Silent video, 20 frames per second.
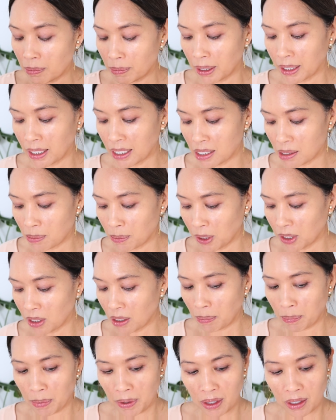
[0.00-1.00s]
But let's build
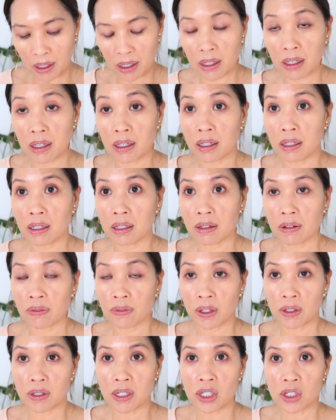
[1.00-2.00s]
up the
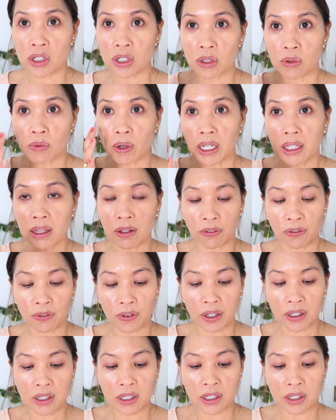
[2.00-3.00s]
foundation right in the
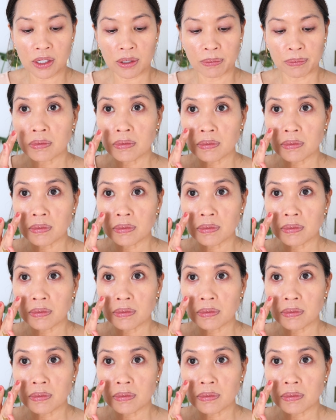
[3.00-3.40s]
front.